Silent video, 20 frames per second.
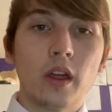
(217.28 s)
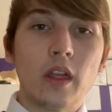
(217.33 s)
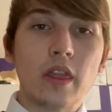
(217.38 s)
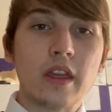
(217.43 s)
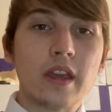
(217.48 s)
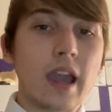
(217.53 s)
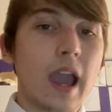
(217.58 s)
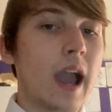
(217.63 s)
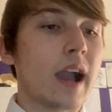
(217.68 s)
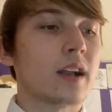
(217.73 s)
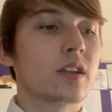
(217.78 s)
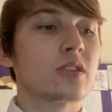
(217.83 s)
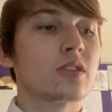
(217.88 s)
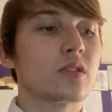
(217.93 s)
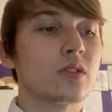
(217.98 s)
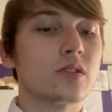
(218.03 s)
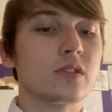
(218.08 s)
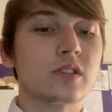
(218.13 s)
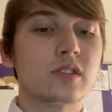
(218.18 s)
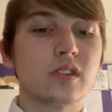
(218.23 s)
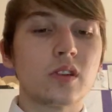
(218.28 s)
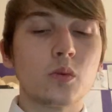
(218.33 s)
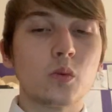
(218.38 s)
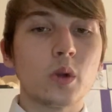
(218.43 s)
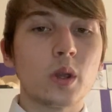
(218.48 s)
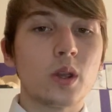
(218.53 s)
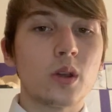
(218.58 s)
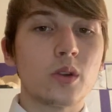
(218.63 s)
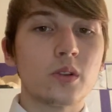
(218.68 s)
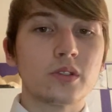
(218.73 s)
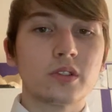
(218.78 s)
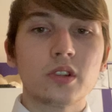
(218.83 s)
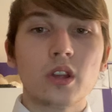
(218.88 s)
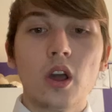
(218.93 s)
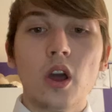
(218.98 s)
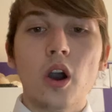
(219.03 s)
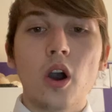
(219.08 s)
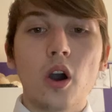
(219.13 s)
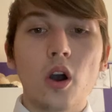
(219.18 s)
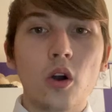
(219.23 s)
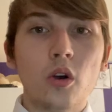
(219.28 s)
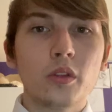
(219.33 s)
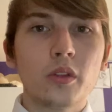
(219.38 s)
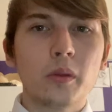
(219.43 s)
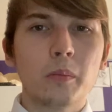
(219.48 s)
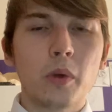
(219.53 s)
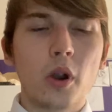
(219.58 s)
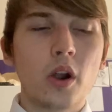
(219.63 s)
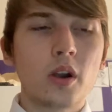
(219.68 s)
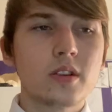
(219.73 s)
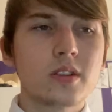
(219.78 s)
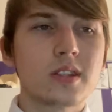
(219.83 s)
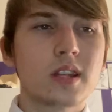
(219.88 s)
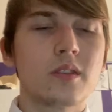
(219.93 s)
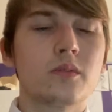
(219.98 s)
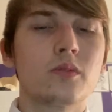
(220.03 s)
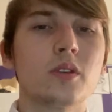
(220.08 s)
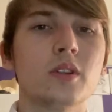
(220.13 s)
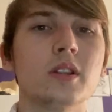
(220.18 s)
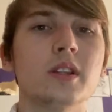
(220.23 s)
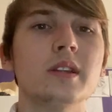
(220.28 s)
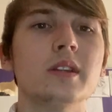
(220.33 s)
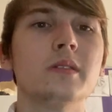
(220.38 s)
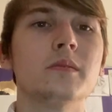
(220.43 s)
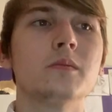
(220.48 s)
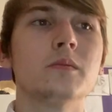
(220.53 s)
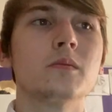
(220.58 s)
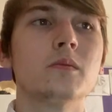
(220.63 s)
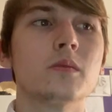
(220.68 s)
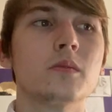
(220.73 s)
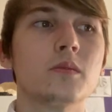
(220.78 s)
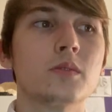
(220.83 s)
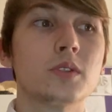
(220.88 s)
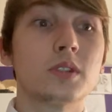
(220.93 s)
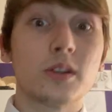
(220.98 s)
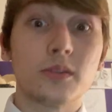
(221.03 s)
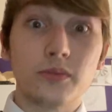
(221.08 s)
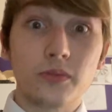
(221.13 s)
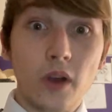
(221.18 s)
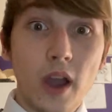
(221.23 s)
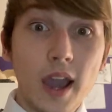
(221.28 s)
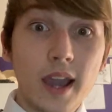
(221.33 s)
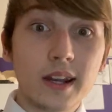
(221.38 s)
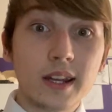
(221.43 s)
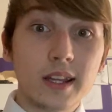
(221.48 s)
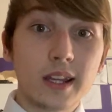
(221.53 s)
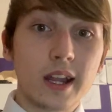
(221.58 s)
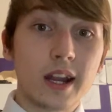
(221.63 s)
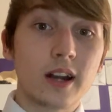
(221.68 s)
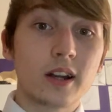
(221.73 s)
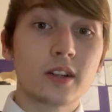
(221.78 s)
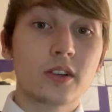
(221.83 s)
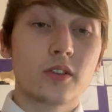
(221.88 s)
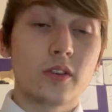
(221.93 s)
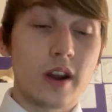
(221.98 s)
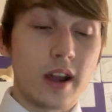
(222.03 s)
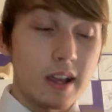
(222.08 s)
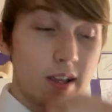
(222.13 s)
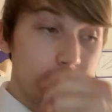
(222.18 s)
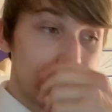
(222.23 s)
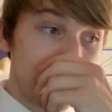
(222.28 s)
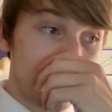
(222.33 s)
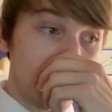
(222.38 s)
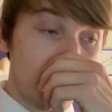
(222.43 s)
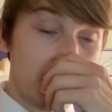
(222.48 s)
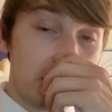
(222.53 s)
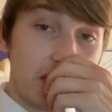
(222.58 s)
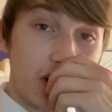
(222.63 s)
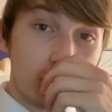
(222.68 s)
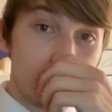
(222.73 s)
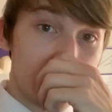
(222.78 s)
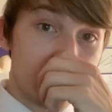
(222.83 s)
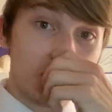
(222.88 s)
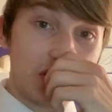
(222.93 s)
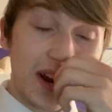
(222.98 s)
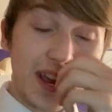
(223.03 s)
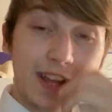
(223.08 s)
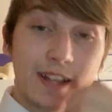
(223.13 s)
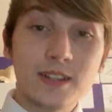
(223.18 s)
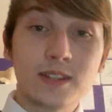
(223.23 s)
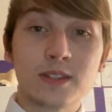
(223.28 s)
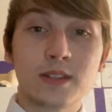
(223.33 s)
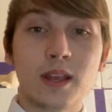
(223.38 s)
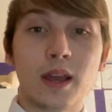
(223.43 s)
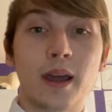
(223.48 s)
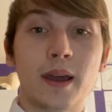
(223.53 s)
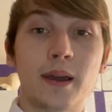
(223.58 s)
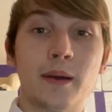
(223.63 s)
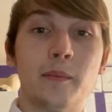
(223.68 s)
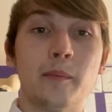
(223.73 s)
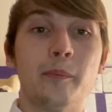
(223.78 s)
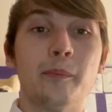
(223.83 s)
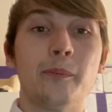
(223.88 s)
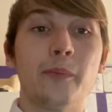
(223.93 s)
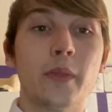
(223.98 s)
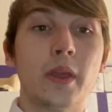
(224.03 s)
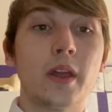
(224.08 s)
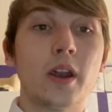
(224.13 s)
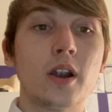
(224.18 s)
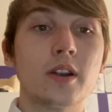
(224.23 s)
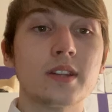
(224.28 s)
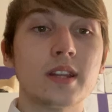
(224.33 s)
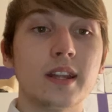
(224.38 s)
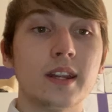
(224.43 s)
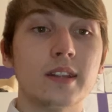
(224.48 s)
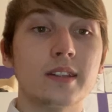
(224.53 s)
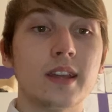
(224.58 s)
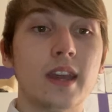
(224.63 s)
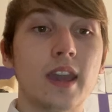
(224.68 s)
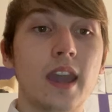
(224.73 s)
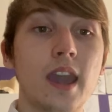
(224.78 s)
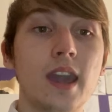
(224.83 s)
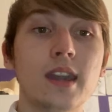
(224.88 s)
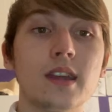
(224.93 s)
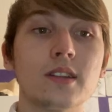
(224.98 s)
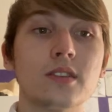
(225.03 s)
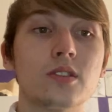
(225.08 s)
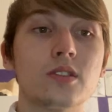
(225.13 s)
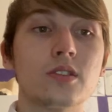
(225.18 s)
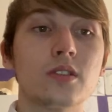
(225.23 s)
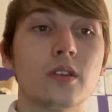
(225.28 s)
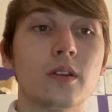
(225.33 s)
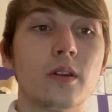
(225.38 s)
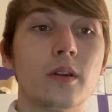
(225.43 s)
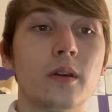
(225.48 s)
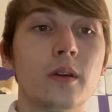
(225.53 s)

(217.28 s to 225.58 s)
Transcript: the axles, the wheels, all the parts that really define and characterize, most trains in our day-to-day age.